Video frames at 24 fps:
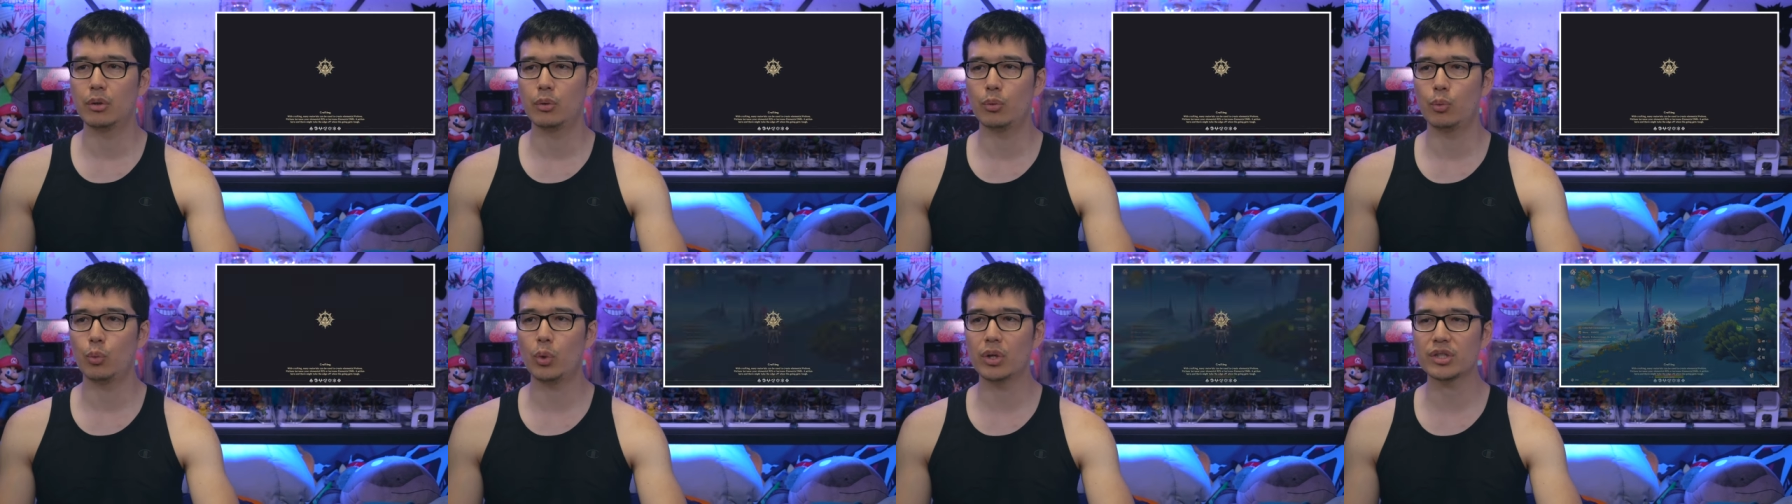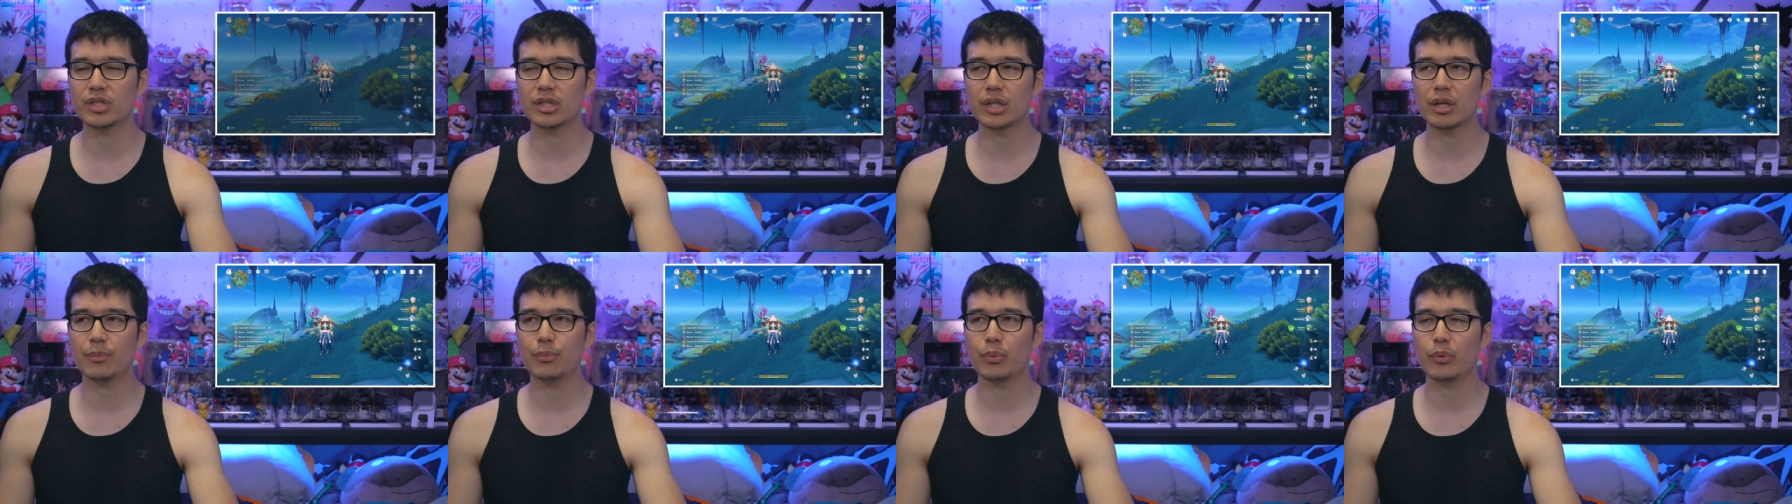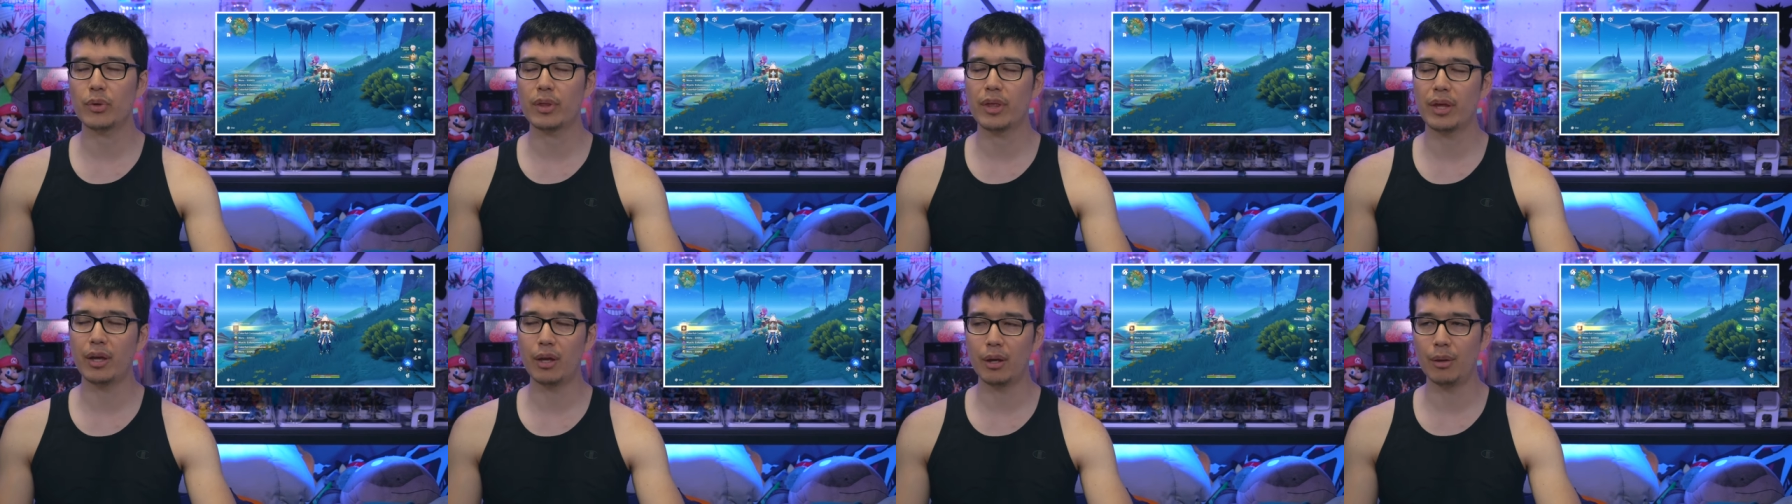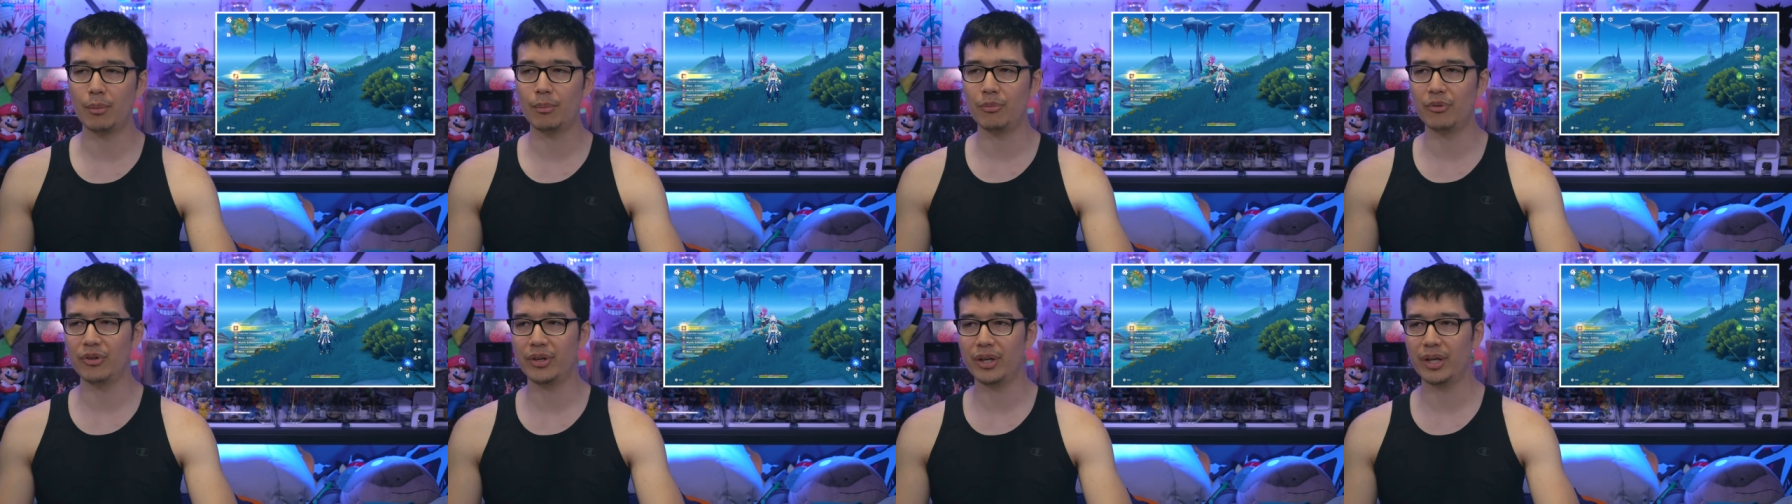what's up with
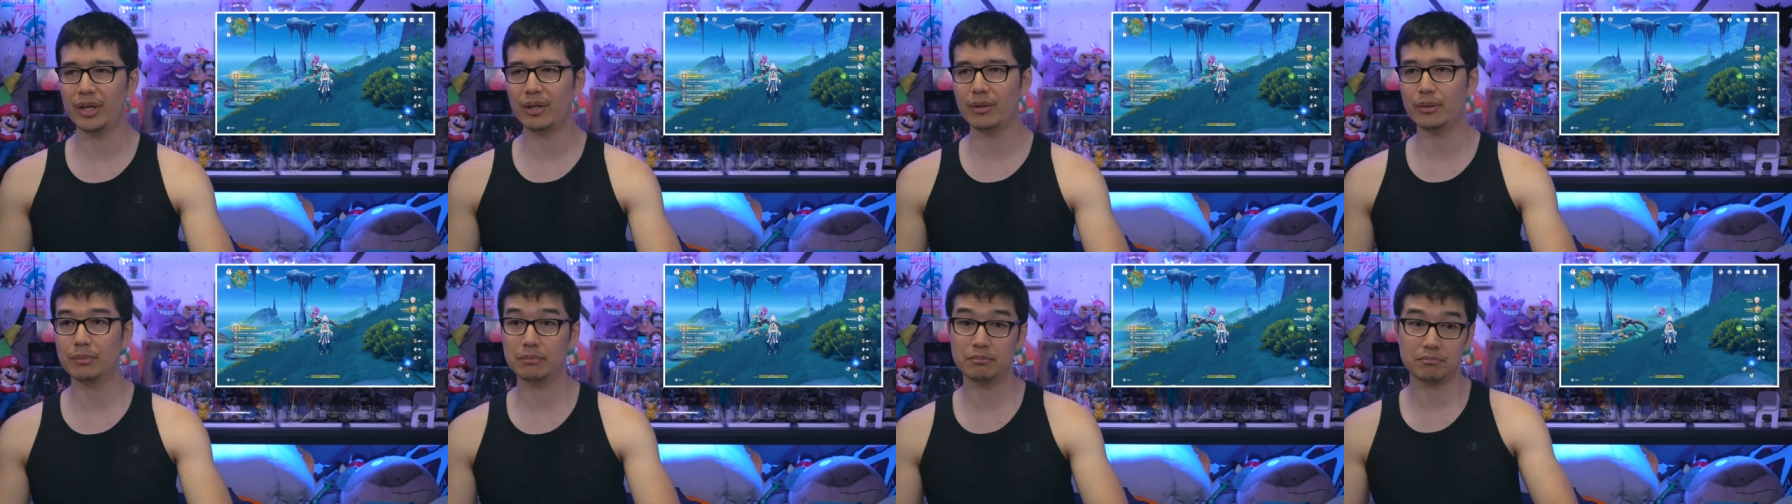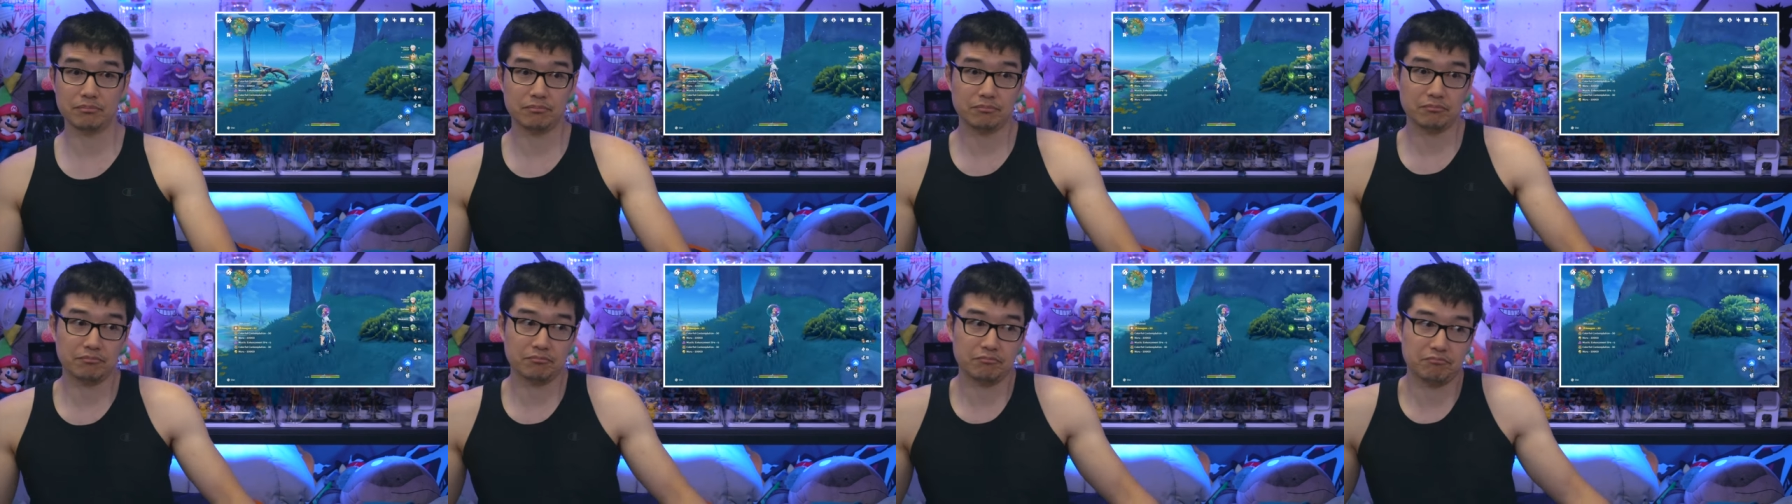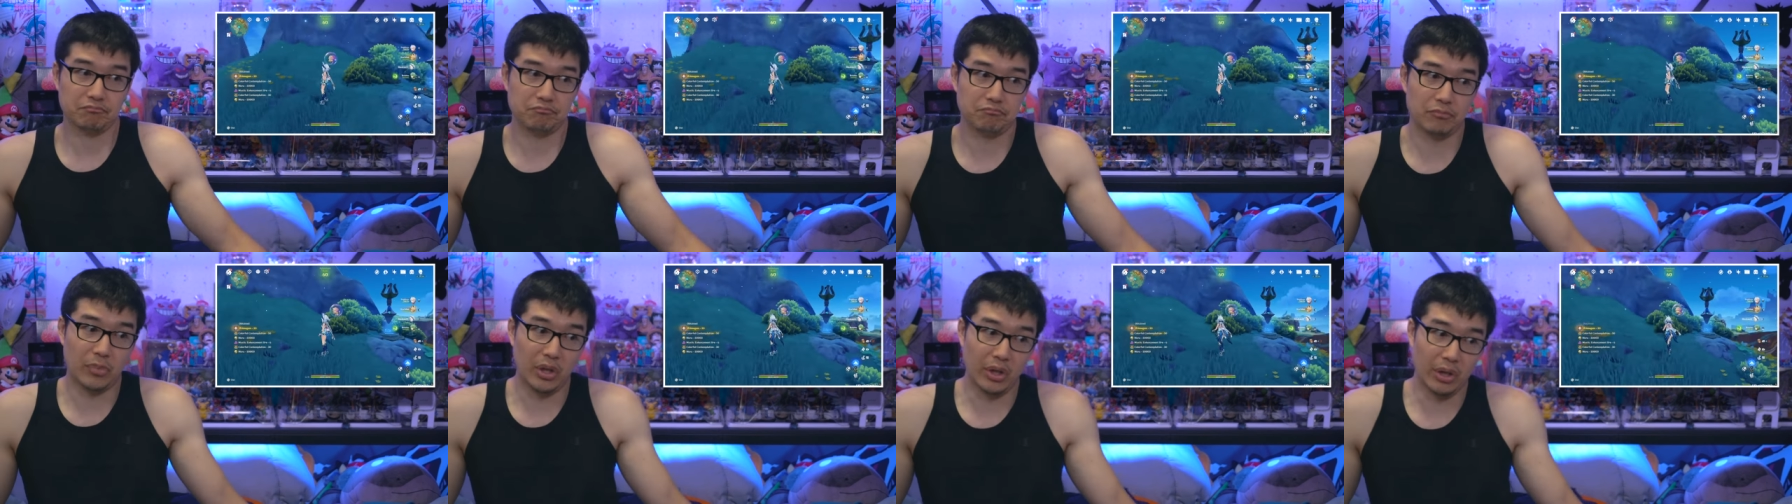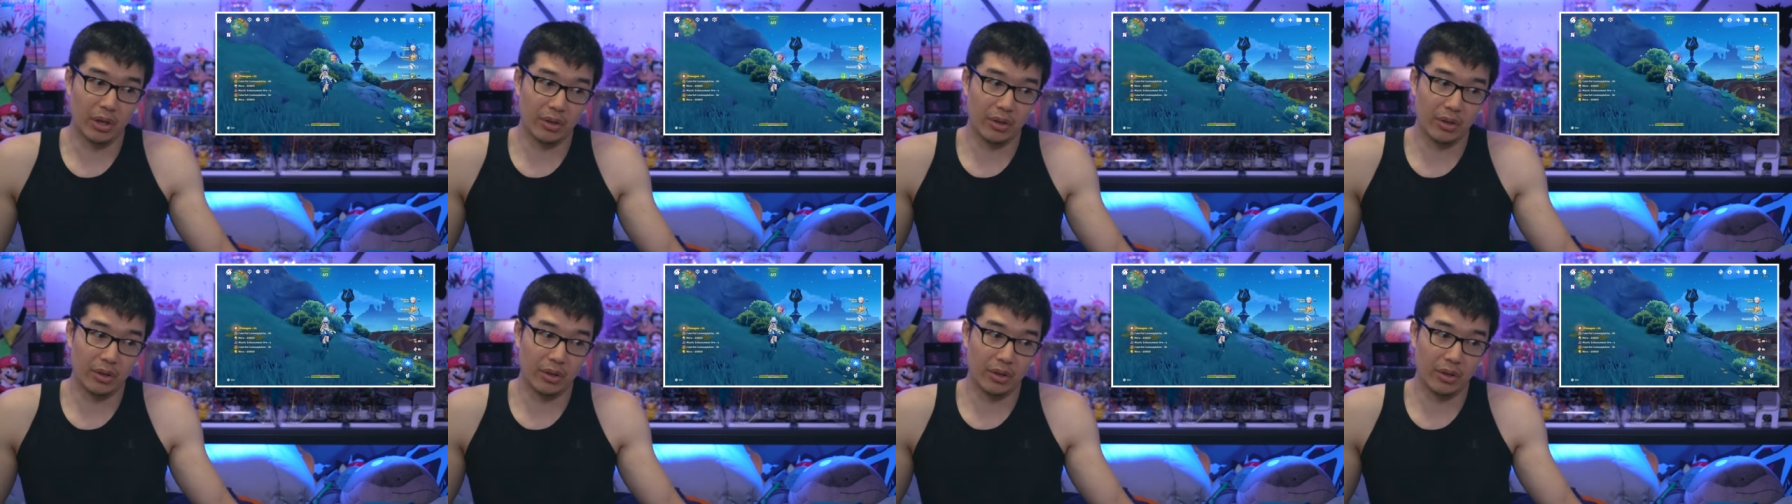him right we